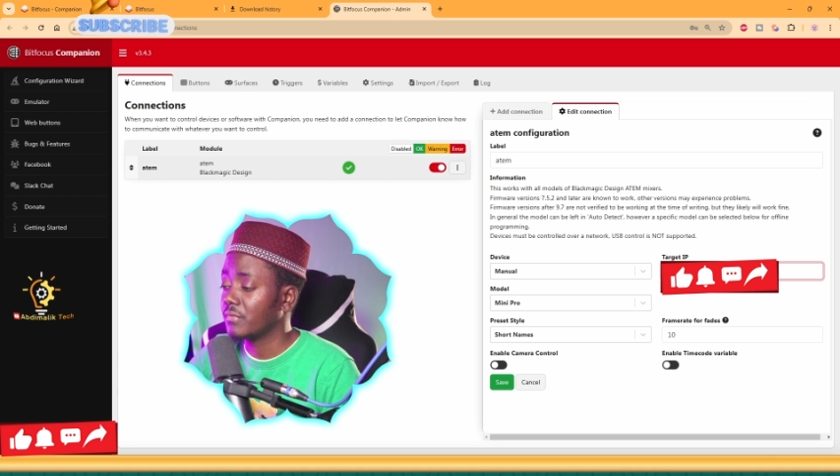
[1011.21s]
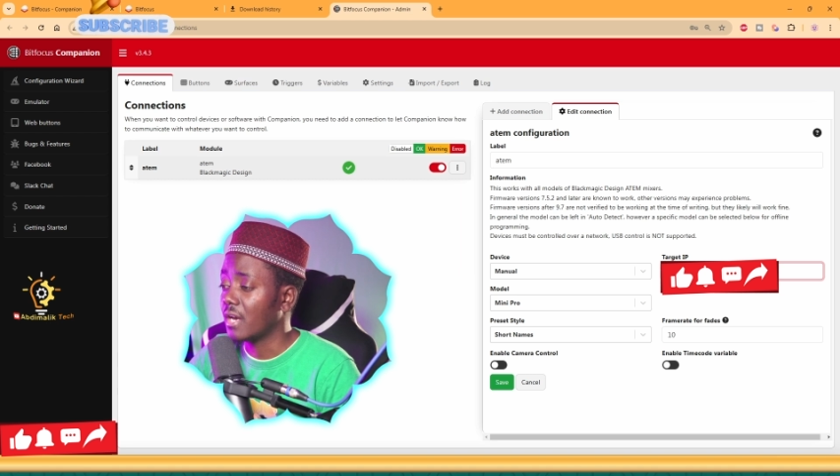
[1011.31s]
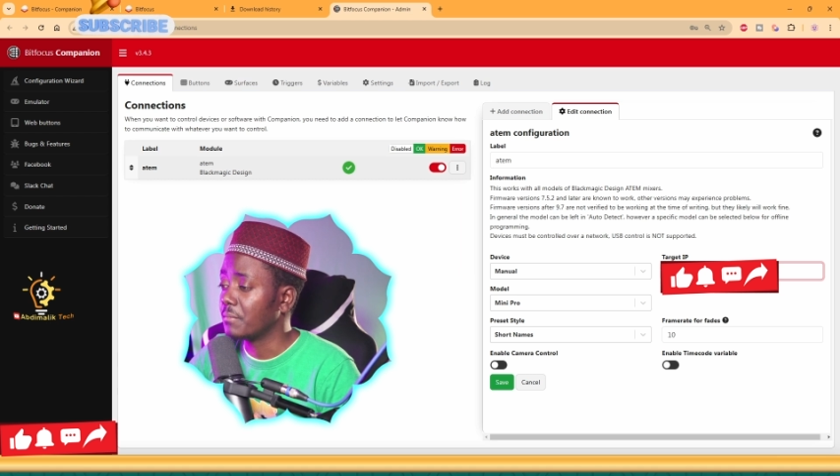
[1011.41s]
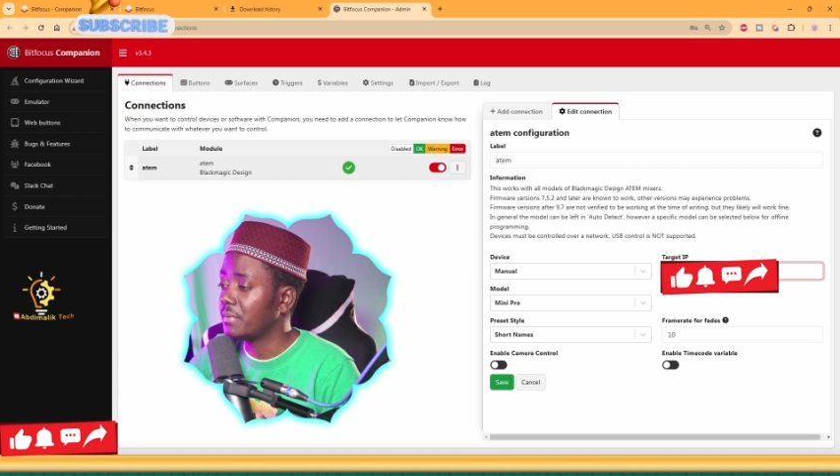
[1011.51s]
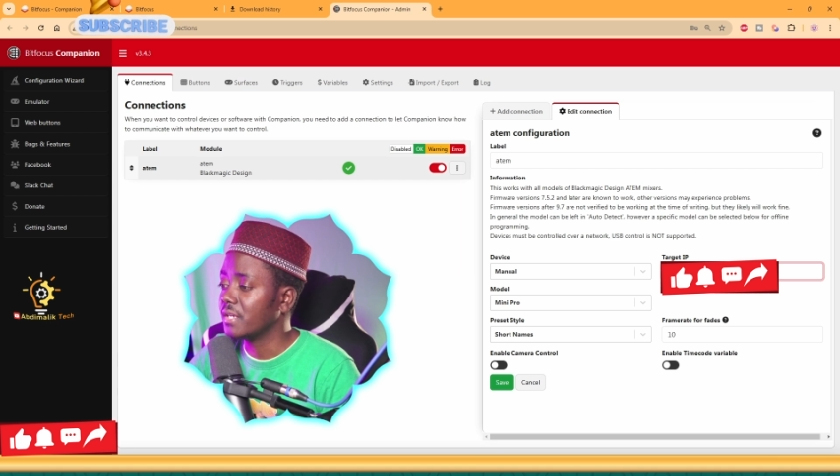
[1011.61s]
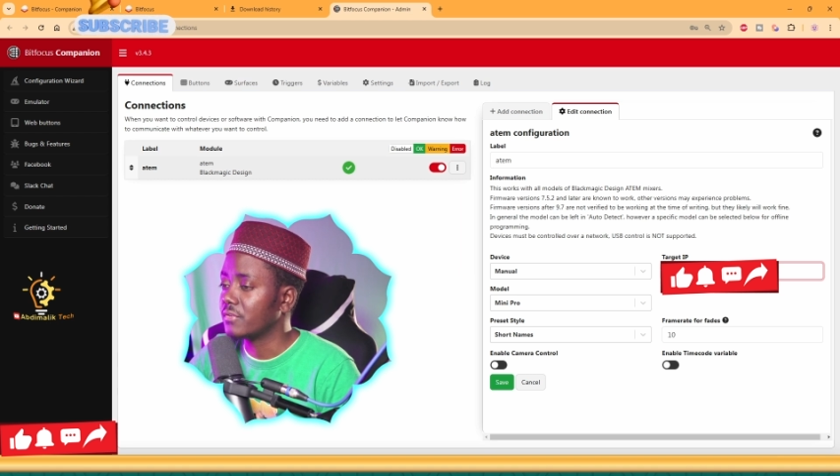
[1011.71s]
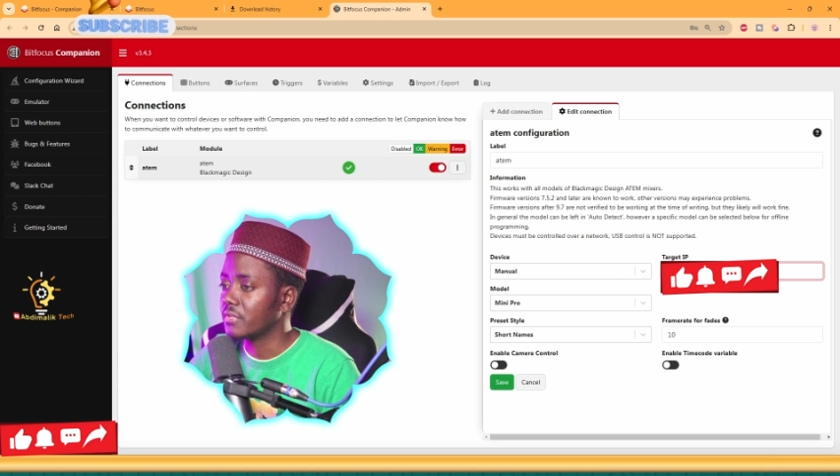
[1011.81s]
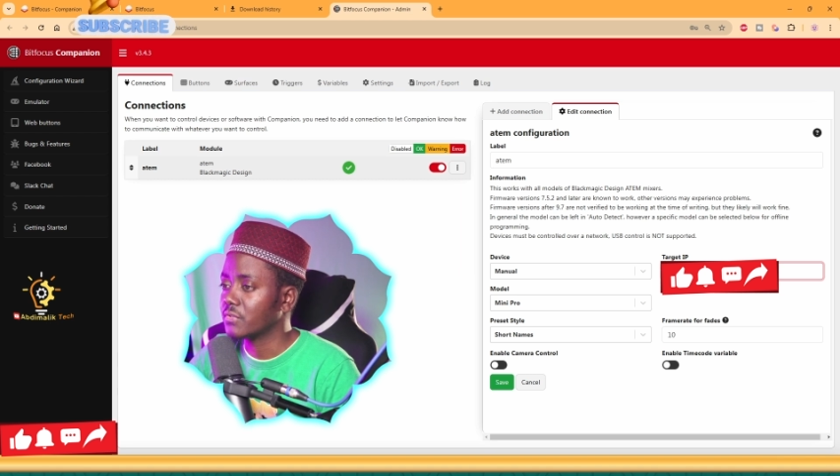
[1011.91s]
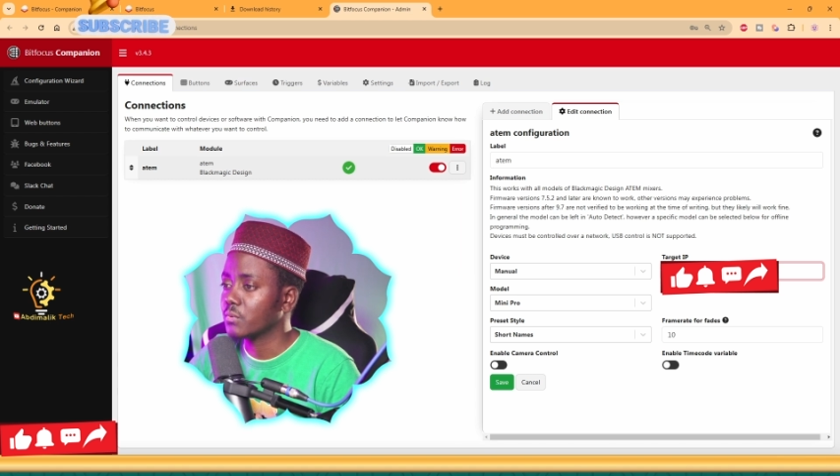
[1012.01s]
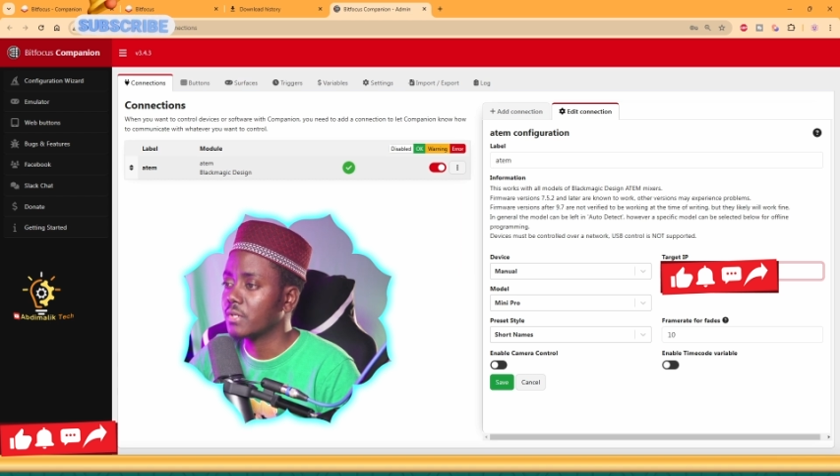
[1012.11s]
IP
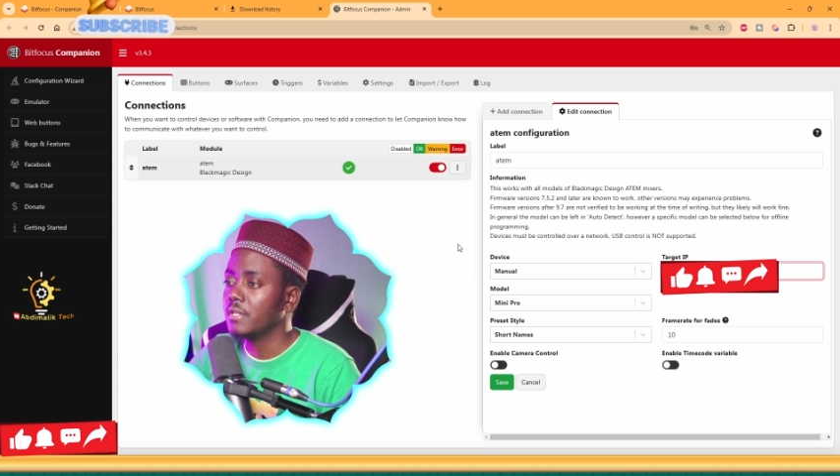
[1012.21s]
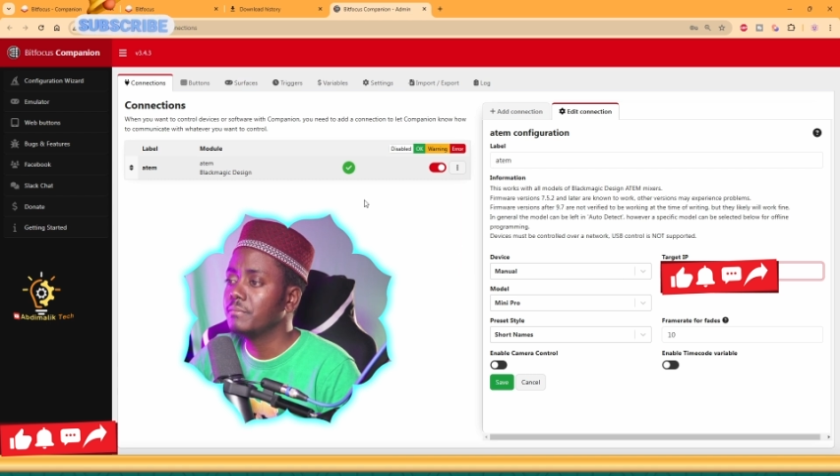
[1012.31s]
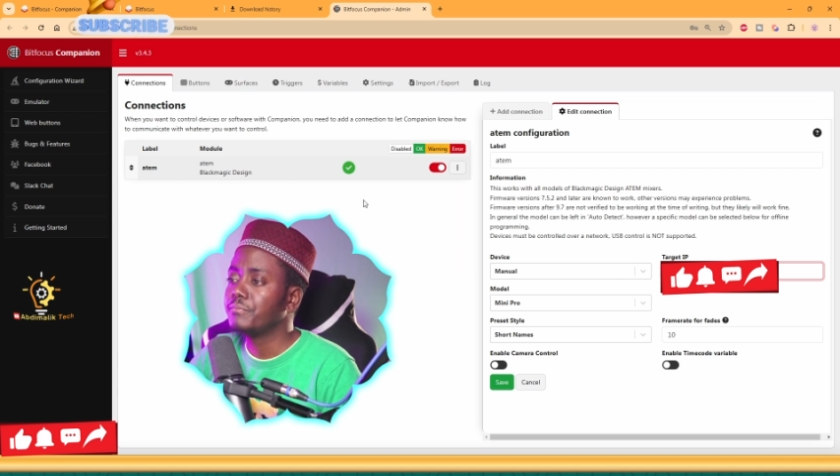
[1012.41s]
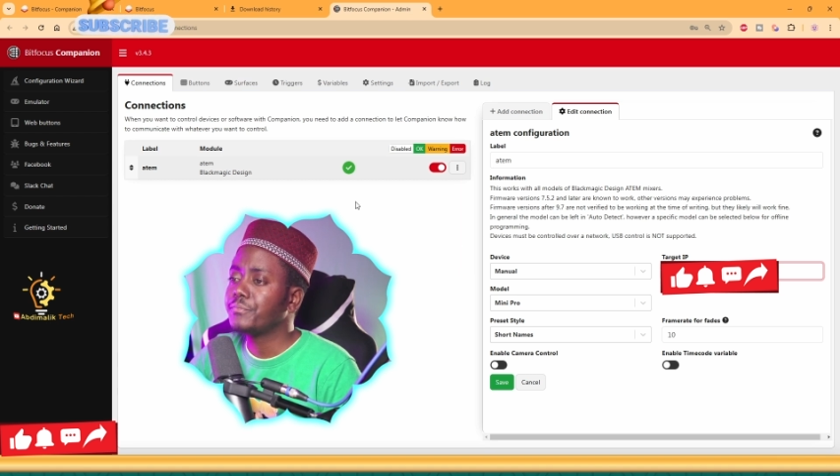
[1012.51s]
address. Okay,